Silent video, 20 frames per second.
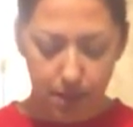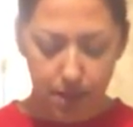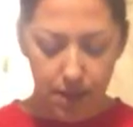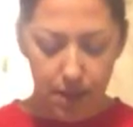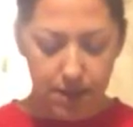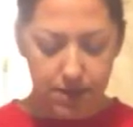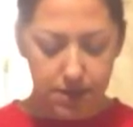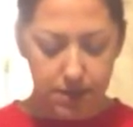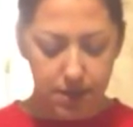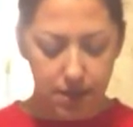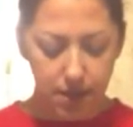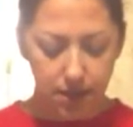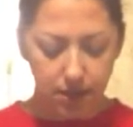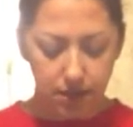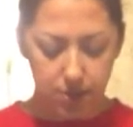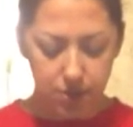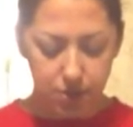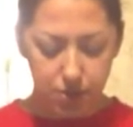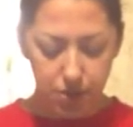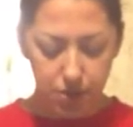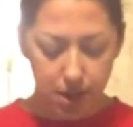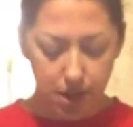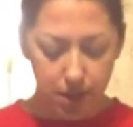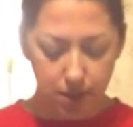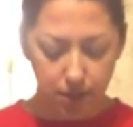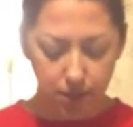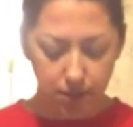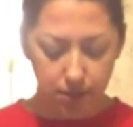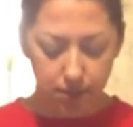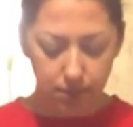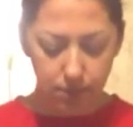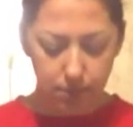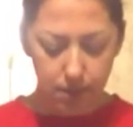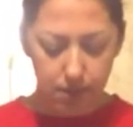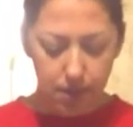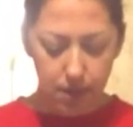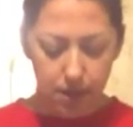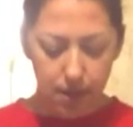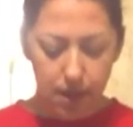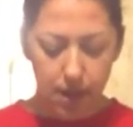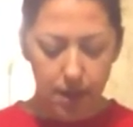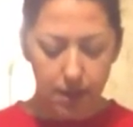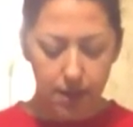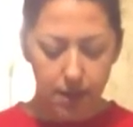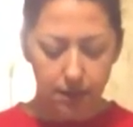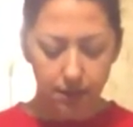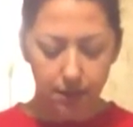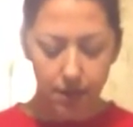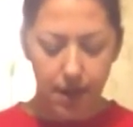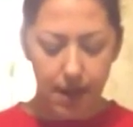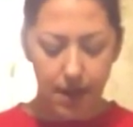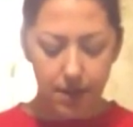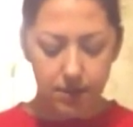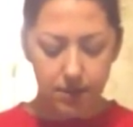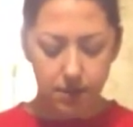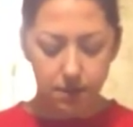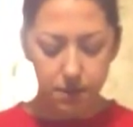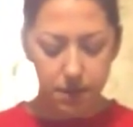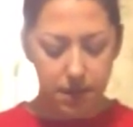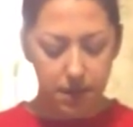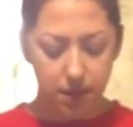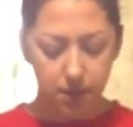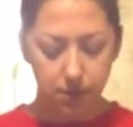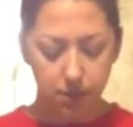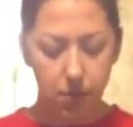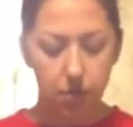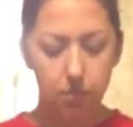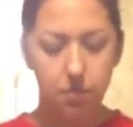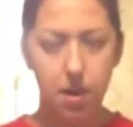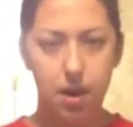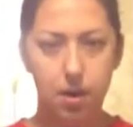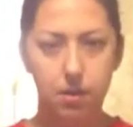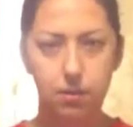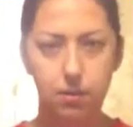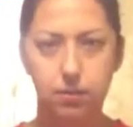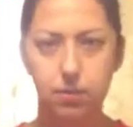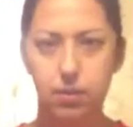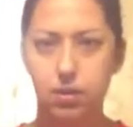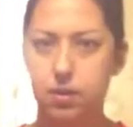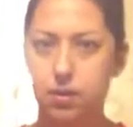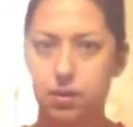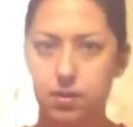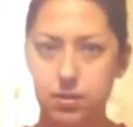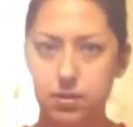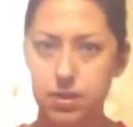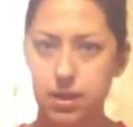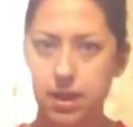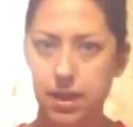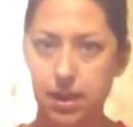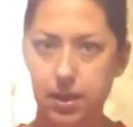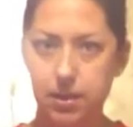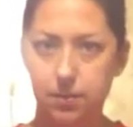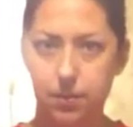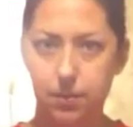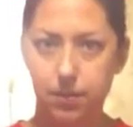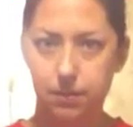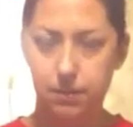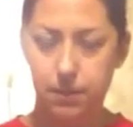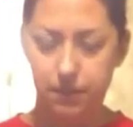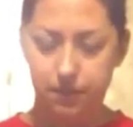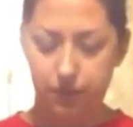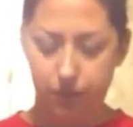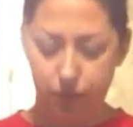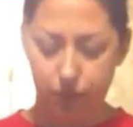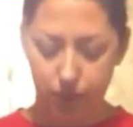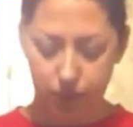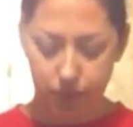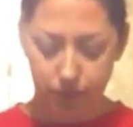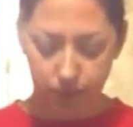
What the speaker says: As the youngest child, I never had to be a role model to anyone before.